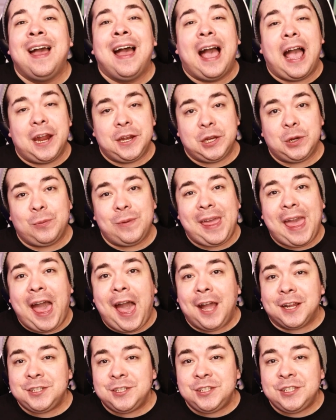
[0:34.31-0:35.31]
I do
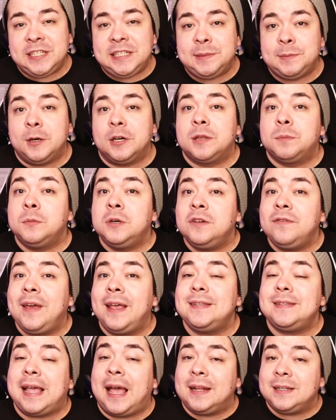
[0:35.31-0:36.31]
reactions to both
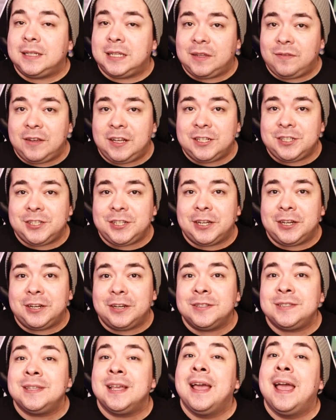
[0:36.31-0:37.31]
movies and TV
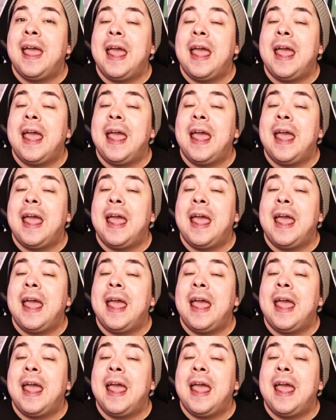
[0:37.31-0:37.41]
shows,